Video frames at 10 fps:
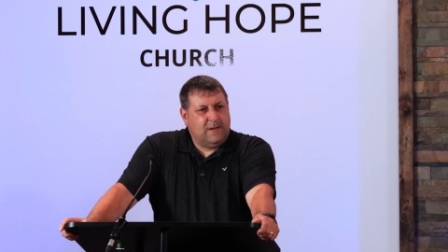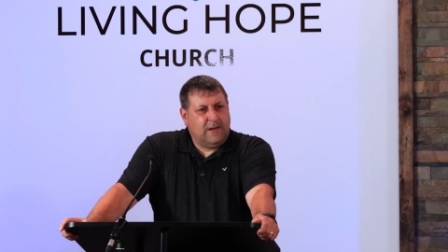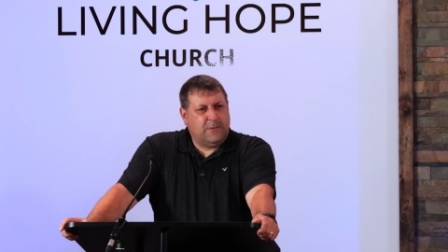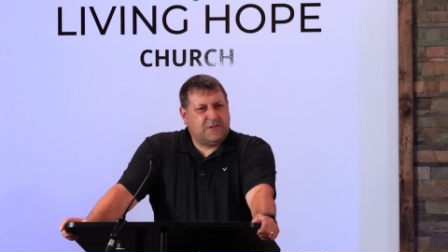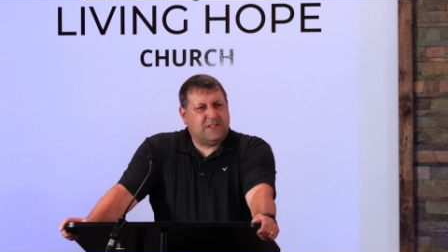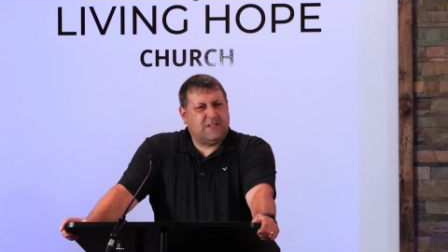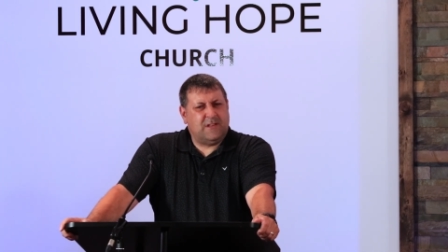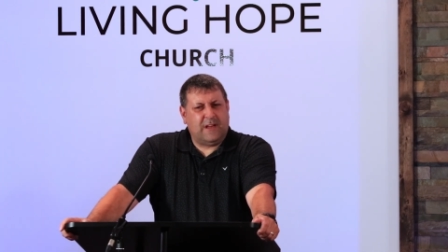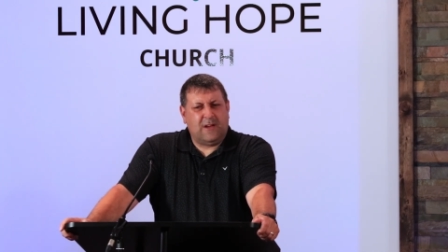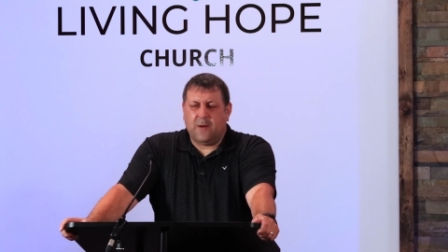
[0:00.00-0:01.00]
and it was just
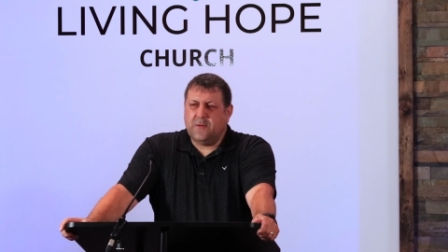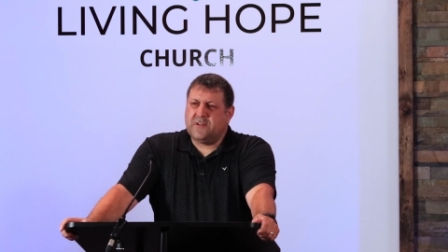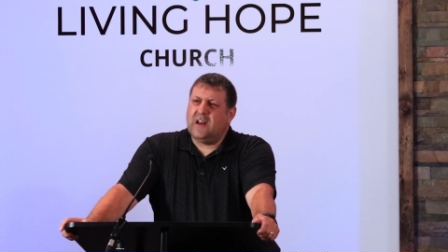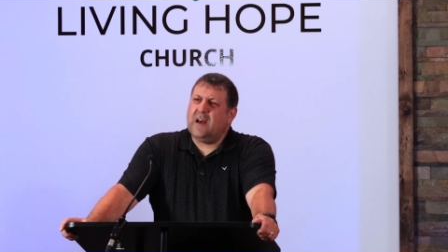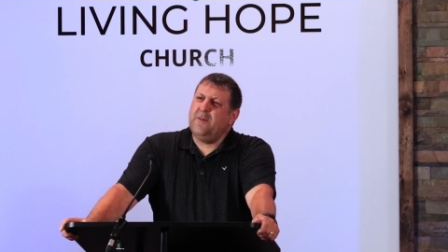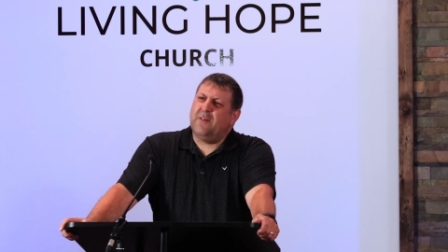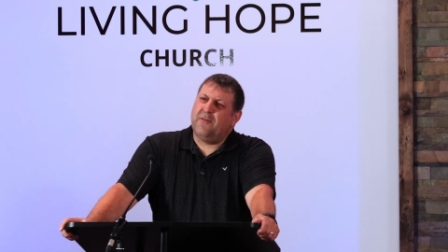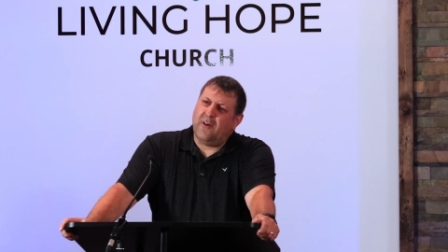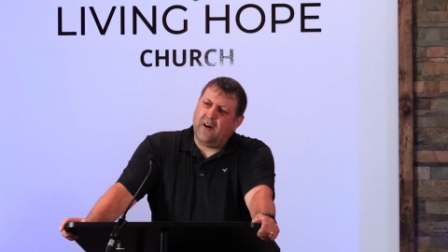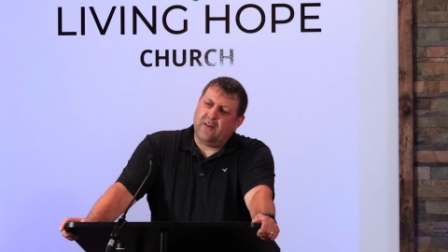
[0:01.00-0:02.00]
like God was saying, I'm your
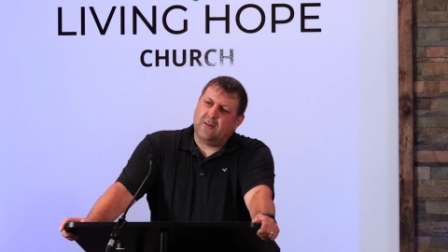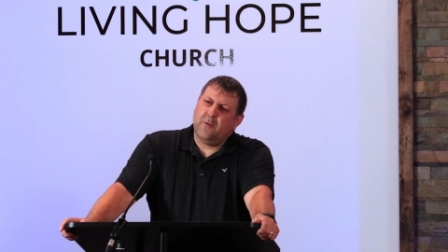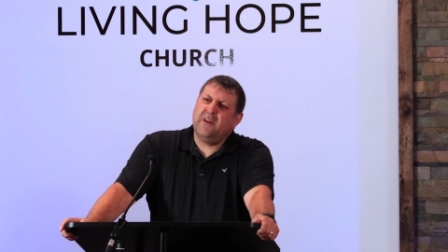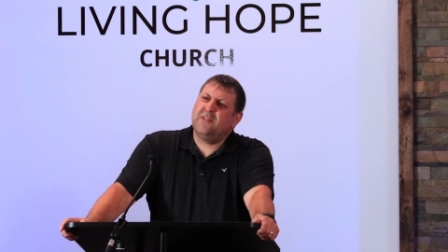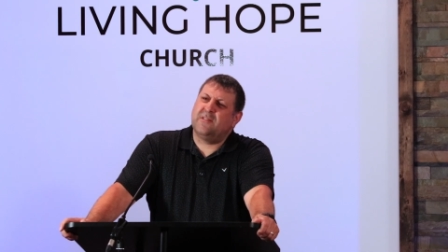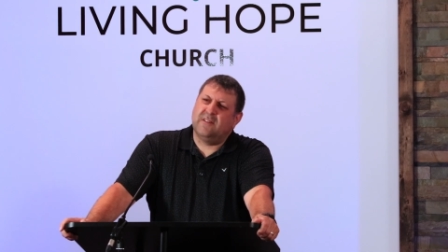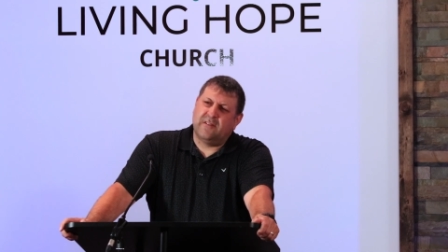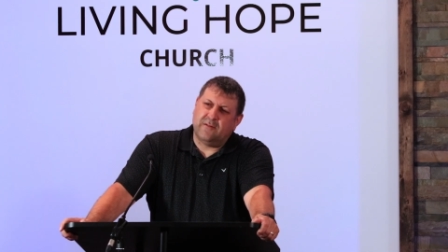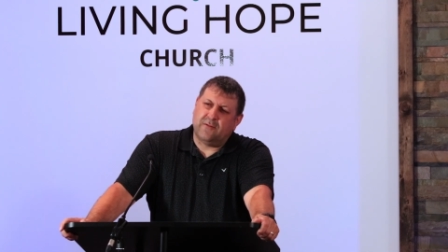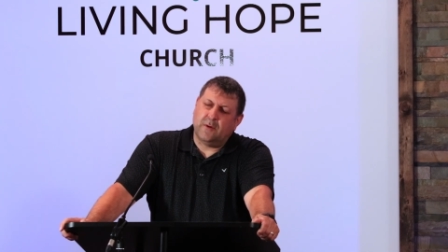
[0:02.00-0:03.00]
father. Why don't you just
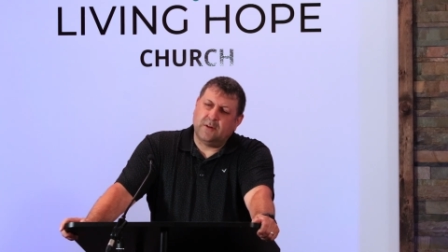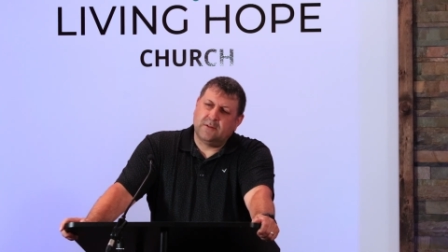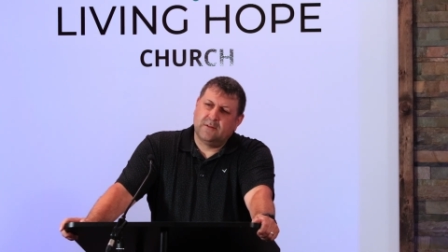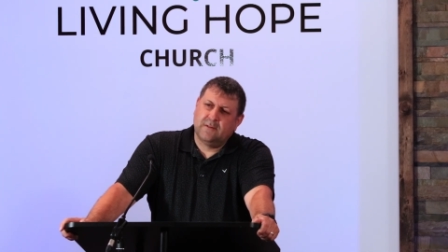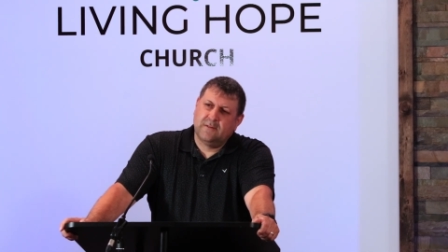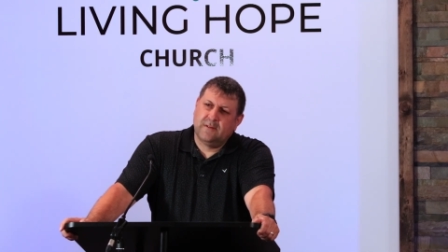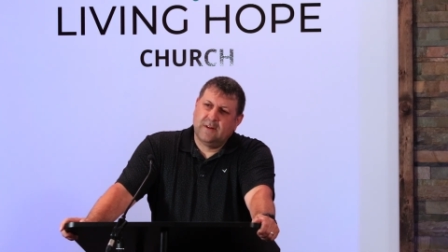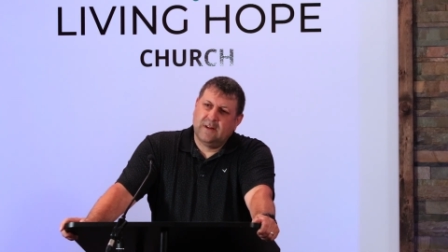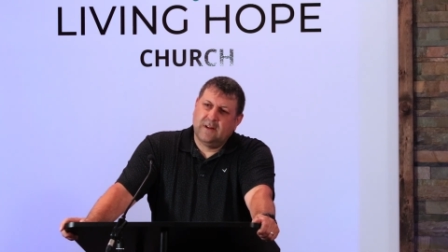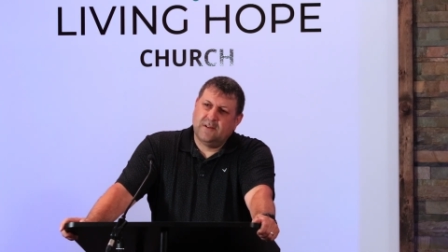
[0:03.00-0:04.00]
listen for once?
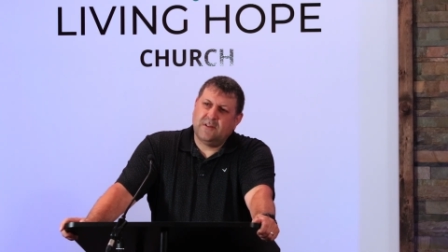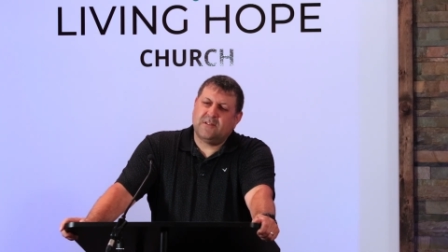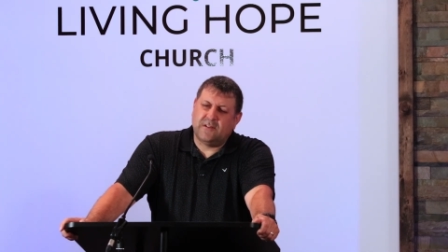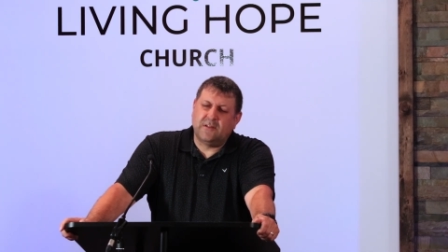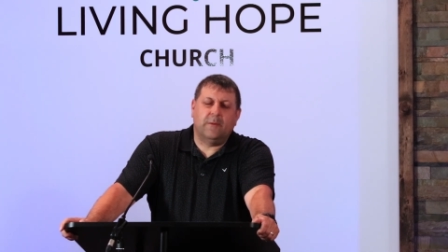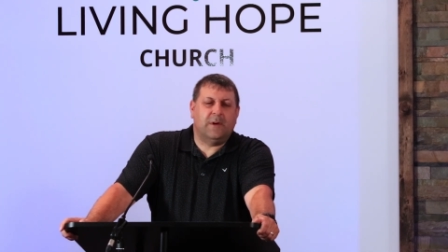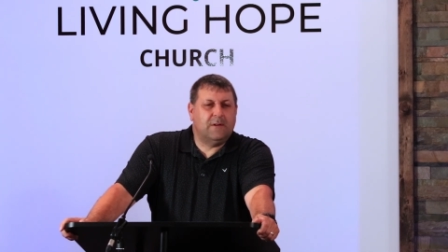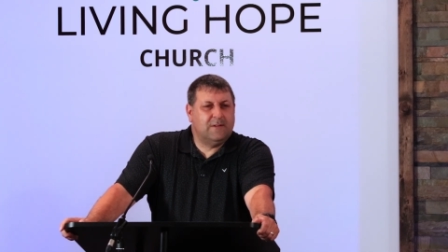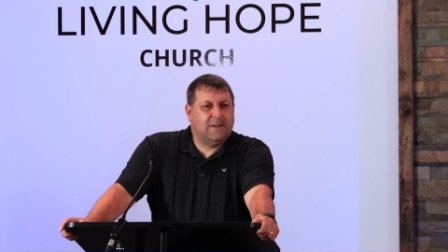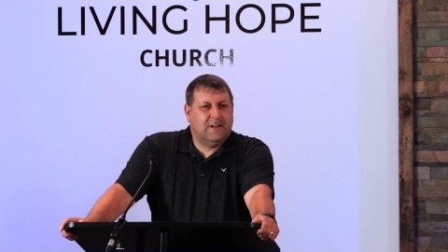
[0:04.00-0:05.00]
Just listen to me.
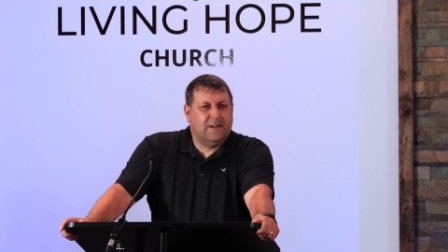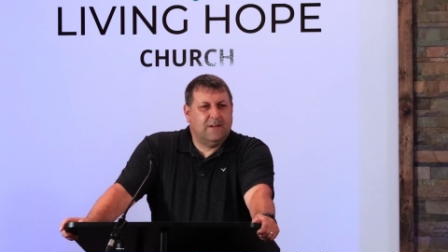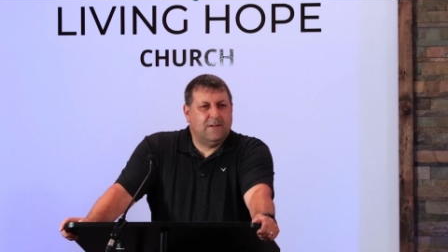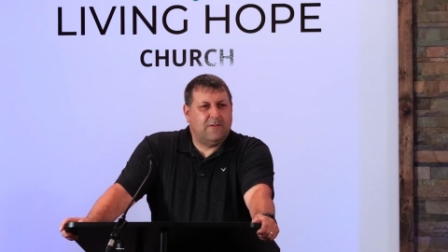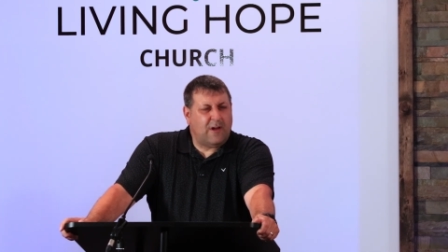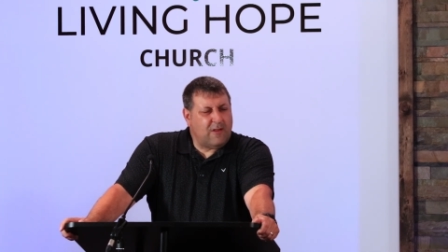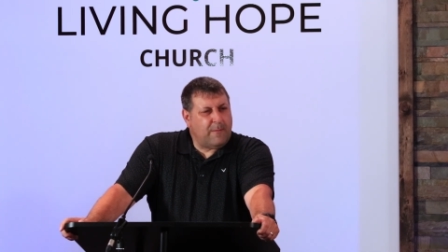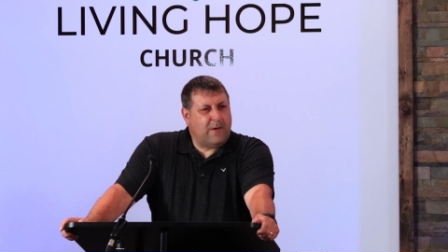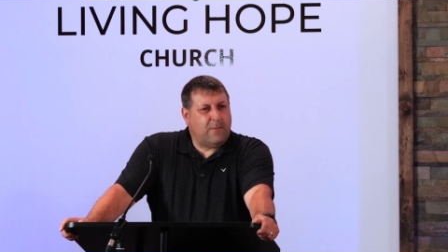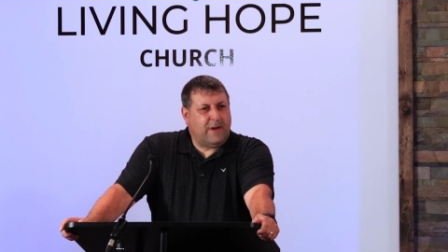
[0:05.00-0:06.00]
Follow
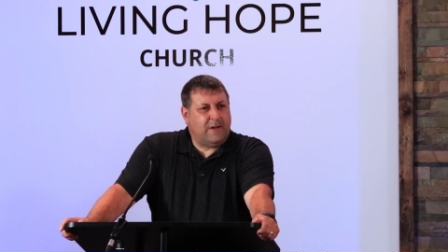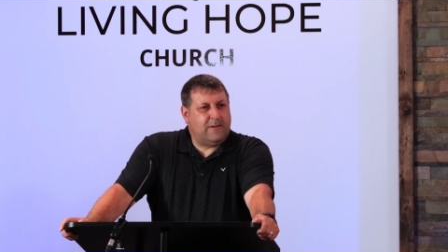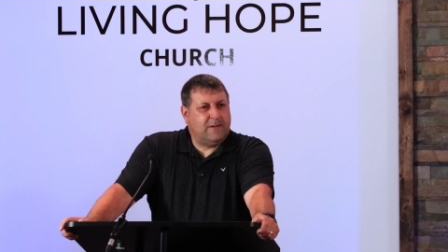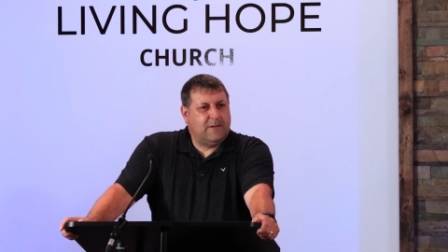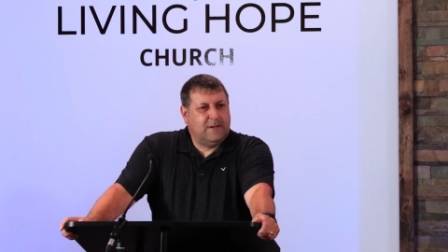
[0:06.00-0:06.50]
my ways.